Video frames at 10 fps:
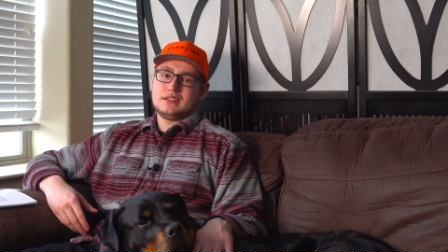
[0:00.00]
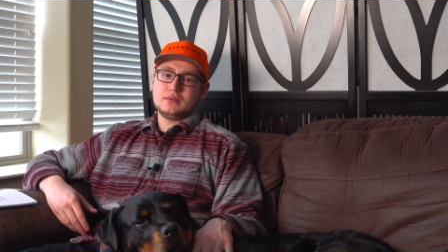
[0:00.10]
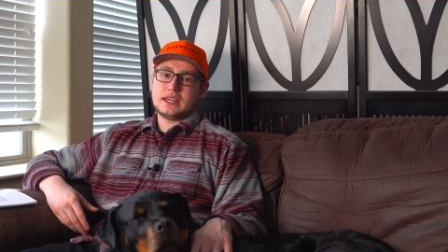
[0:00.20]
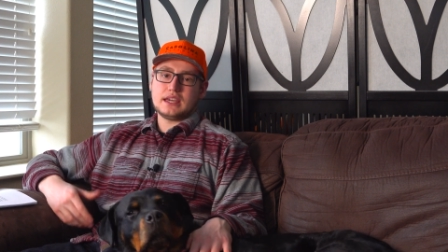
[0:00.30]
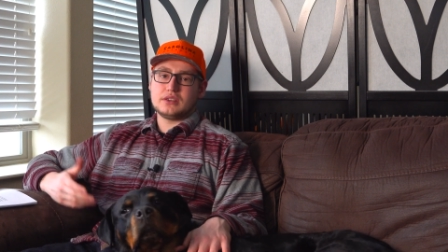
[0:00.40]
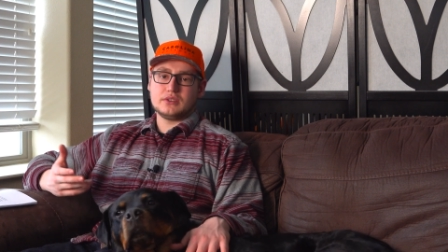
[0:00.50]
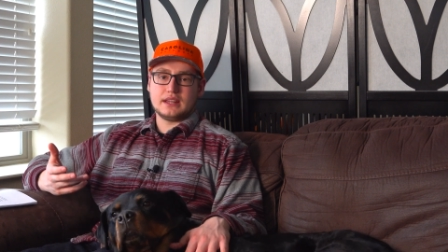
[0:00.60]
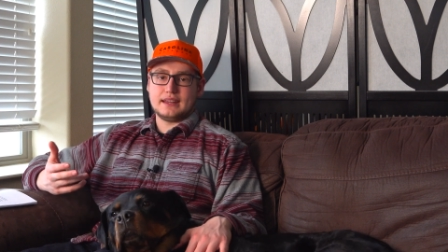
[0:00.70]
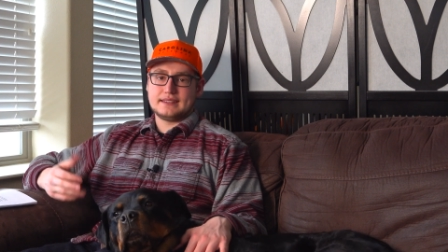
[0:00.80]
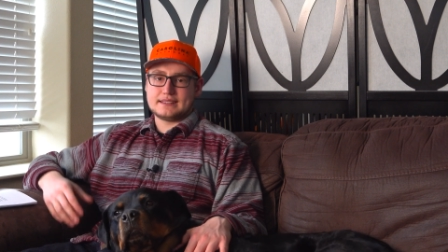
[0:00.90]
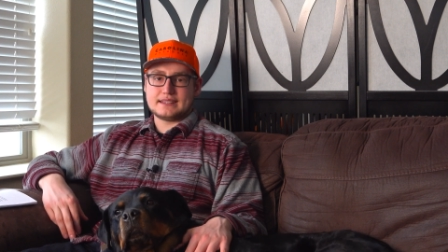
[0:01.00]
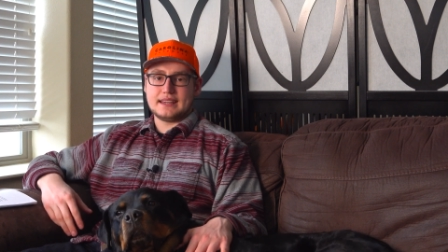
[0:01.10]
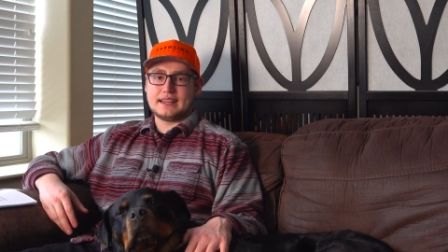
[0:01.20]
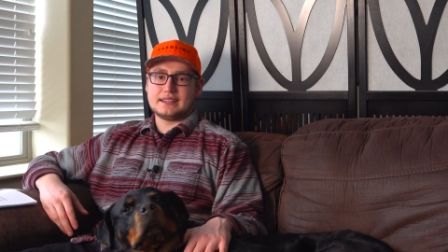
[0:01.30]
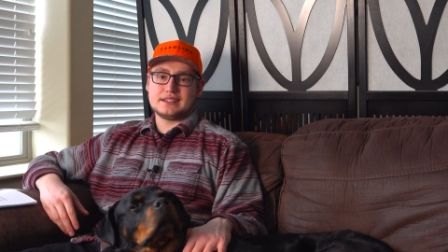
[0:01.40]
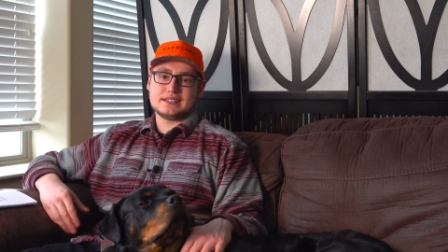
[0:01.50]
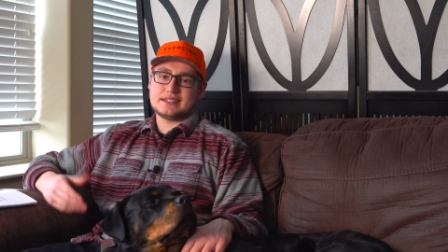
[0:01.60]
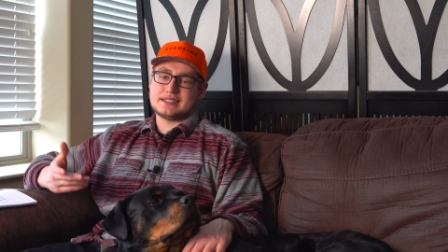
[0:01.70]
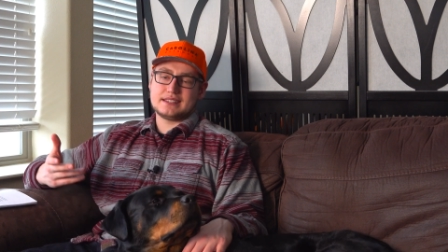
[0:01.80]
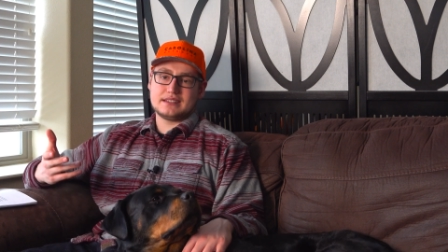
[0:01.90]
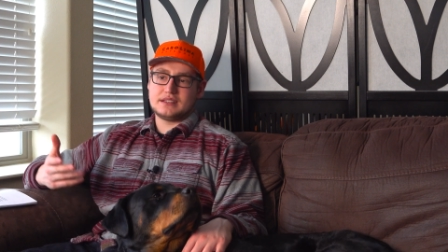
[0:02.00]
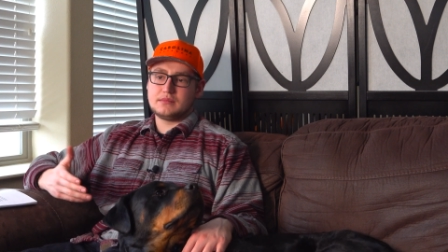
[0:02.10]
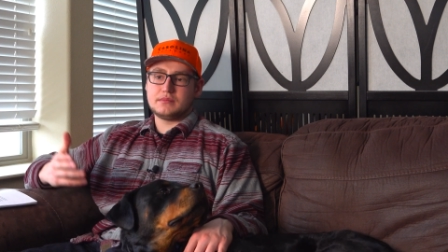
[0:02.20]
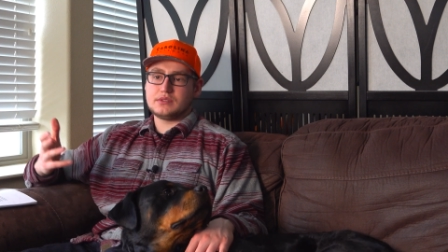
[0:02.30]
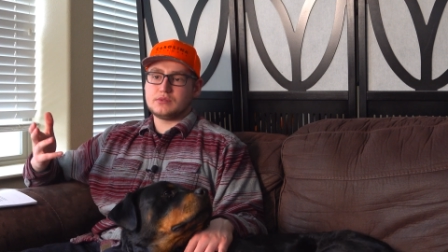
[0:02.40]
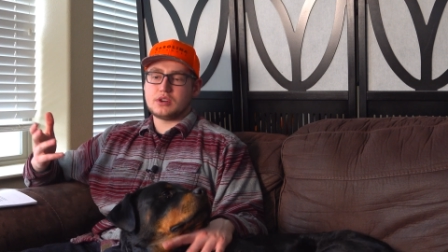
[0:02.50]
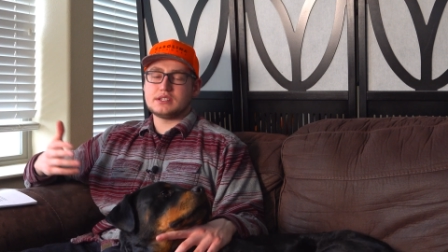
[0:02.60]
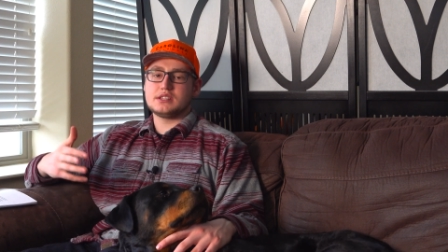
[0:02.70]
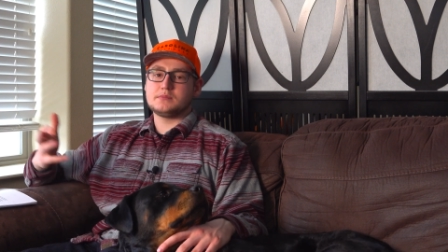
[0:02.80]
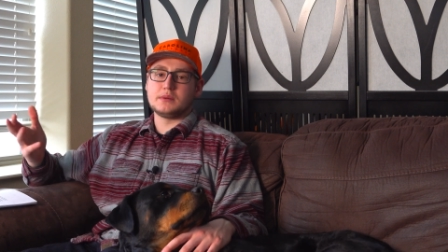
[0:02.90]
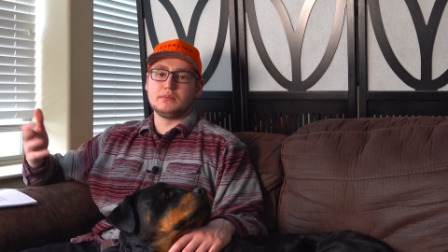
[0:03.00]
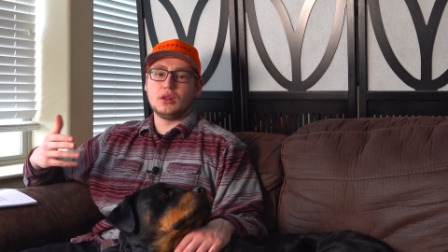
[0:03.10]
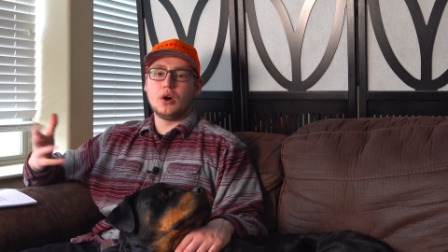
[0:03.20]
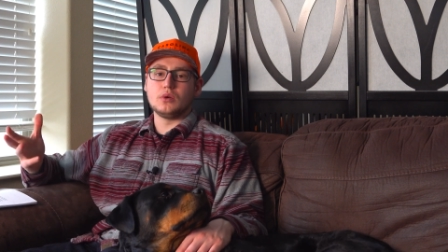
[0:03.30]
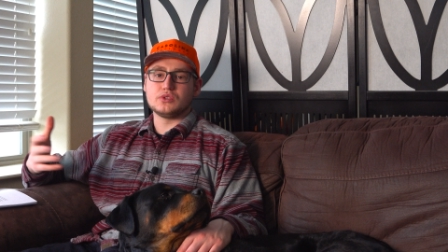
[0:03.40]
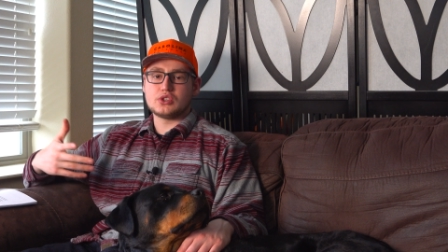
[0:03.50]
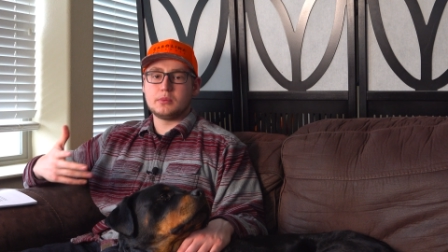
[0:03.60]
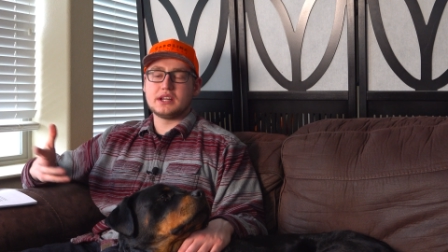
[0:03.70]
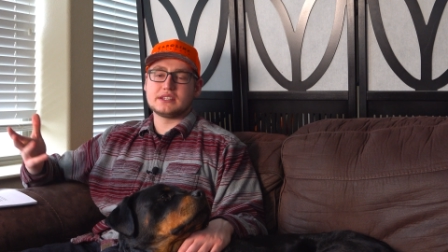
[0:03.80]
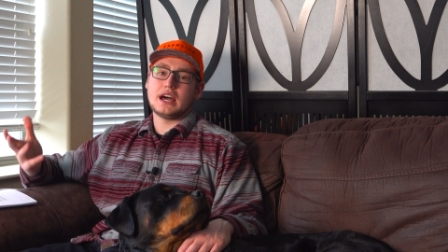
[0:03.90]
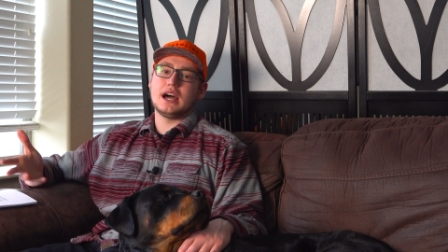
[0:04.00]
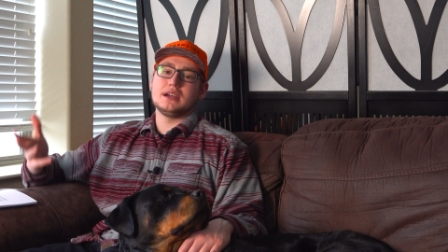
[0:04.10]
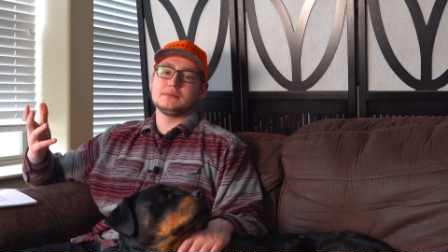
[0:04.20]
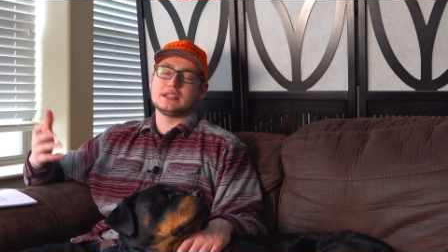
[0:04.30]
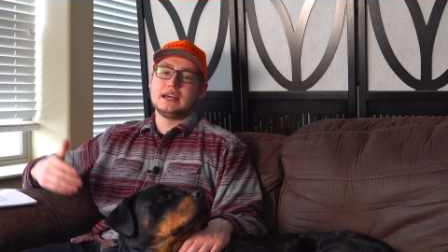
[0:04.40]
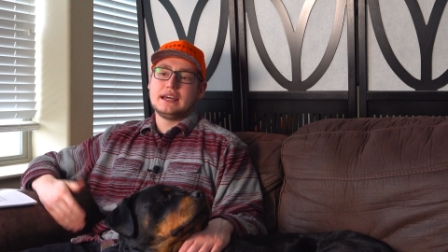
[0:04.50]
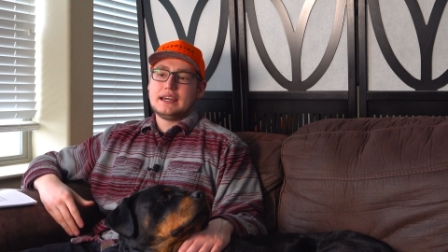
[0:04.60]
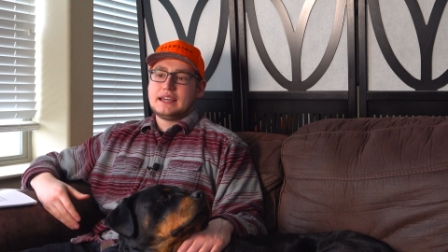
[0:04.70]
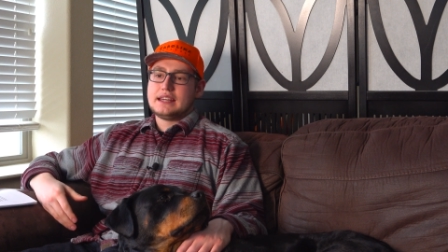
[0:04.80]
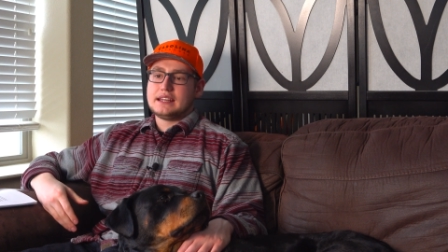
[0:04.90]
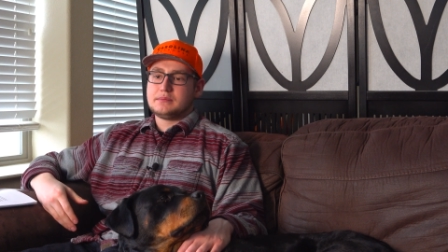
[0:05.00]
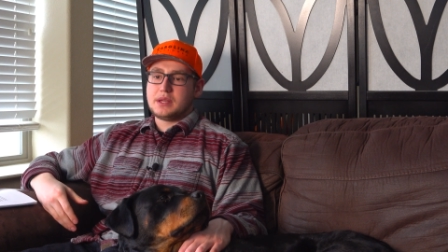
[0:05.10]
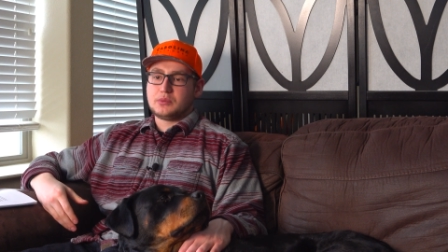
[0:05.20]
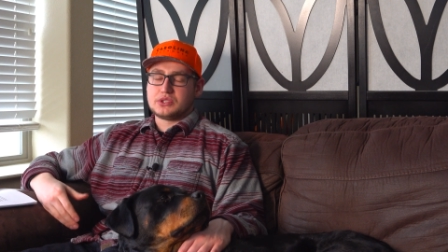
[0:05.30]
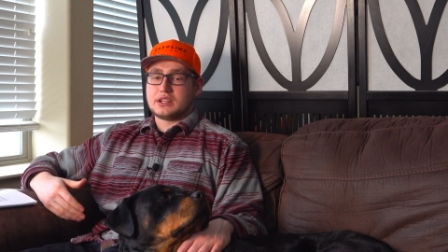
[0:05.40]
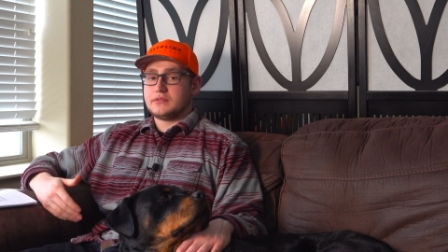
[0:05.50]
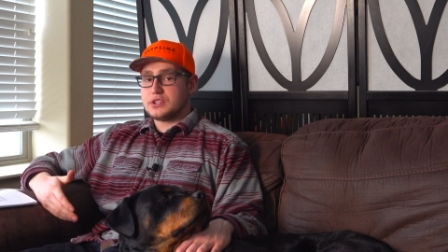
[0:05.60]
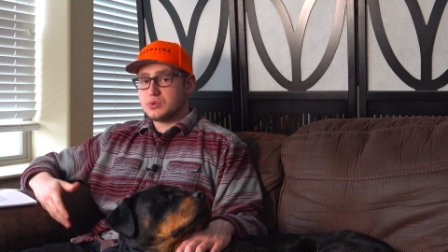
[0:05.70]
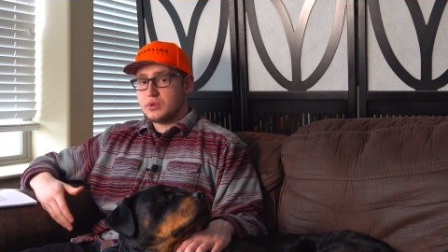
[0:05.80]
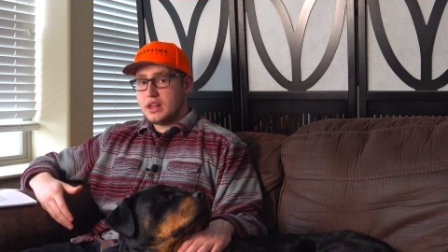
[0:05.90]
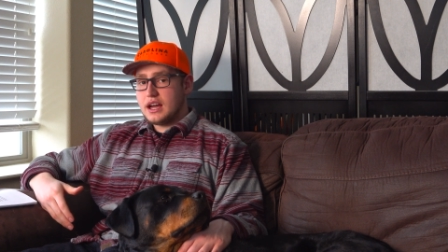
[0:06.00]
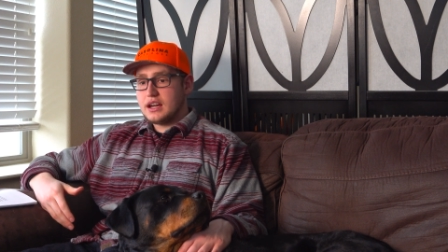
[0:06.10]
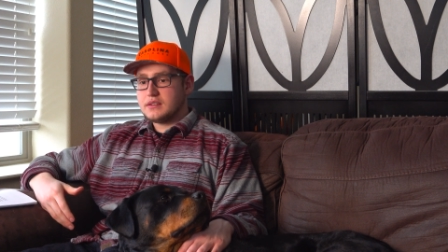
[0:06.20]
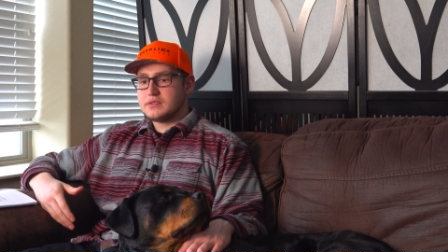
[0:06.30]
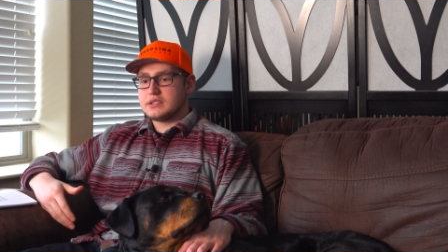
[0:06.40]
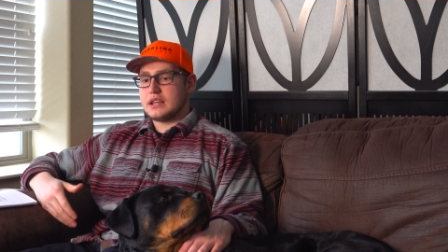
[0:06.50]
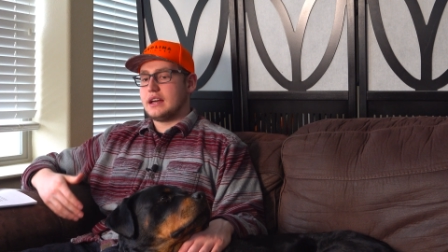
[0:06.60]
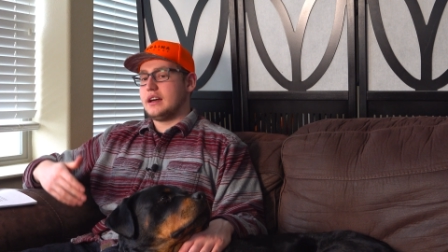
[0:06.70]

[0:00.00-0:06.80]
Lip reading: We can't do that in this day and age. It's just, trust has been blown so many times in people's individual lives,